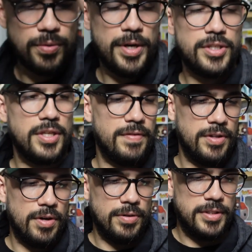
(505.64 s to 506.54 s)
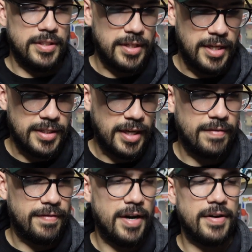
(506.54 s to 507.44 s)
wish, even though since it is like a
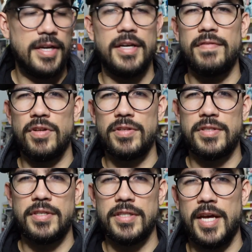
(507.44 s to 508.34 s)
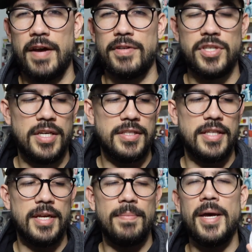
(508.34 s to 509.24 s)
variant, even though it doesn't have a chase,
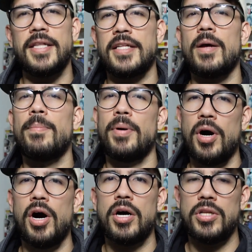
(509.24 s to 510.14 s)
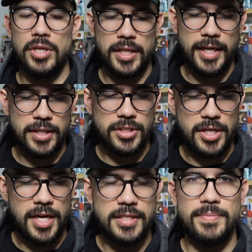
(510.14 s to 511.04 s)
that they made like the pog look like a
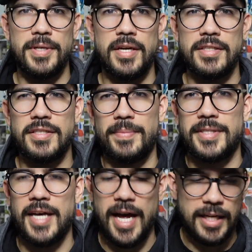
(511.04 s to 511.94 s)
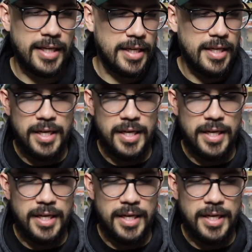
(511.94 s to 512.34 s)
chase, because it's metallic,